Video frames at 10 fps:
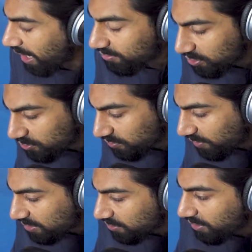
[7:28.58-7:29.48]

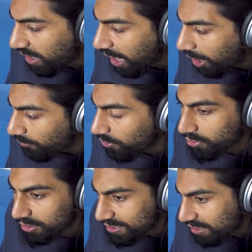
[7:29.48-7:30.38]
effect on how you're
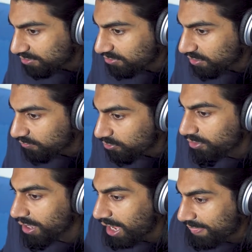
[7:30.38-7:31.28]
going to digest that food,
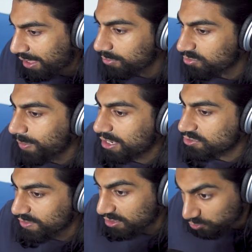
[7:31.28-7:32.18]
and that comes back
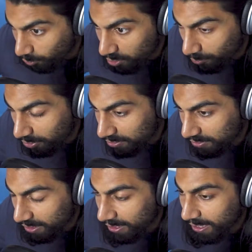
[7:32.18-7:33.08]
to that 21
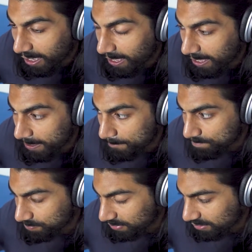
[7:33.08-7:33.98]

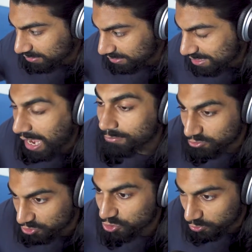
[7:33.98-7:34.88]
times
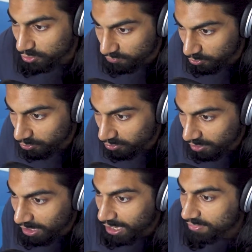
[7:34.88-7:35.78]
you chew the food.
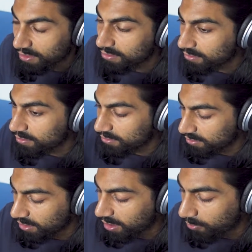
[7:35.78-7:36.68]
I think.
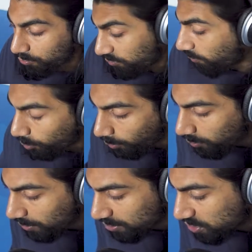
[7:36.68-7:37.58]
From what
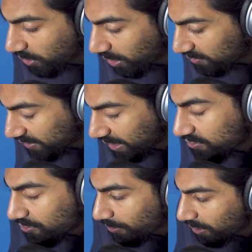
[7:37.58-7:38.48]
we were taught as
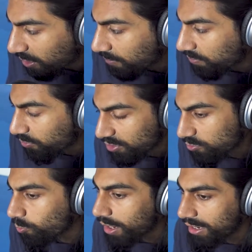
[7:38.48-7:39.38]
kids growing up, the
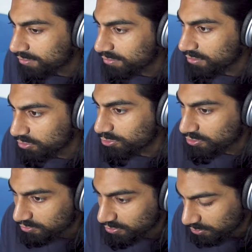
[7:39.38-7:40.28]
reason why
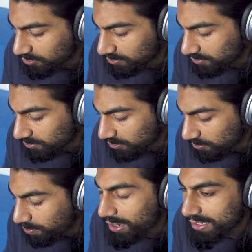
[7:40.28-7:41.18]
you
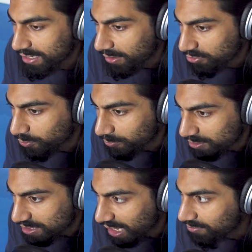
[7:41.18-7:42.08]
break it down
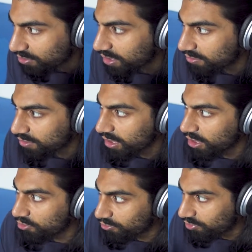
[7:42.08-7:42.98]
21 times is
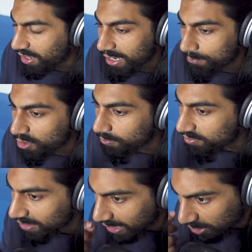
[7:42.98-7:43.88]
so then it
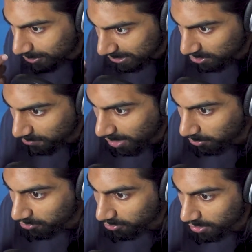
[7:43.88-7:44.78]
becomes liquid in your
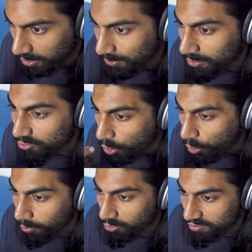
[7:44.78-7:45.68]
mouth. It becomes
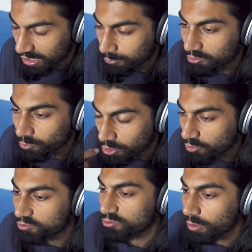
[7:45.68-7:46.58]
almost liquid. So when
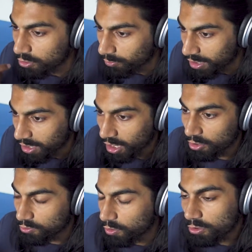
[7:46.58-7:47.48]
you swallow it,
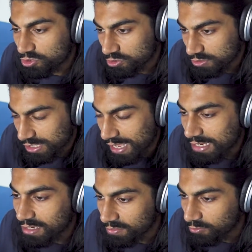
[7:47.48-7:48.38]
you're not
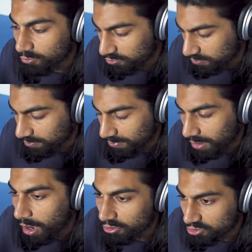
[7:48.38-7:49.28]
taking in those
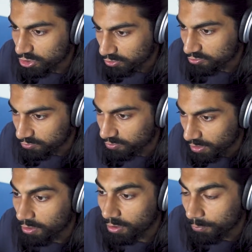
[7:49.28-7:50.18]
large chunks of
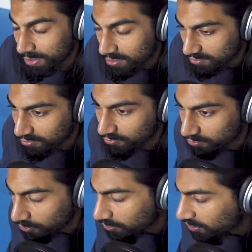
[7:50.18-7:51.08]
or pieces of
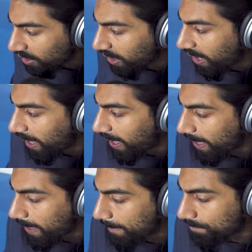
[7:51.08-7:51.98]
food.
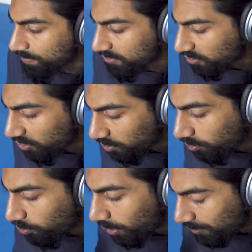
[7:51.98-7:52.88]

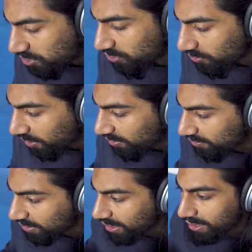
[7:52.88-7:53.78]
So when we do
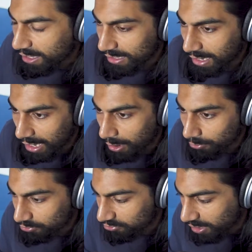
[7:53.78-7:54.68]
this, it
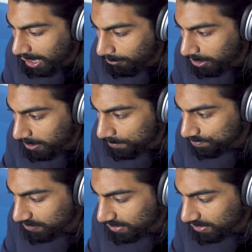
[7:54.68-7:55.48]
allows our